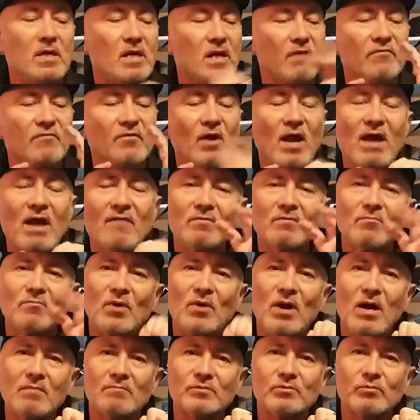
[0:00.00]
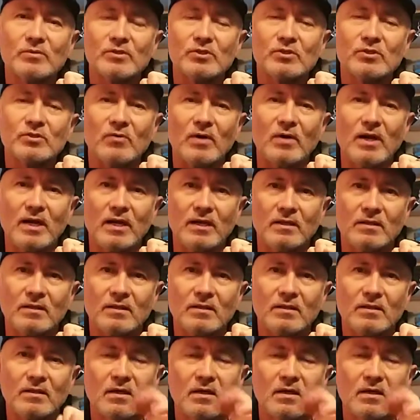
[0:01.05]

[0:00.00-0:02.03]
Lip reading: If you're having problems with strength,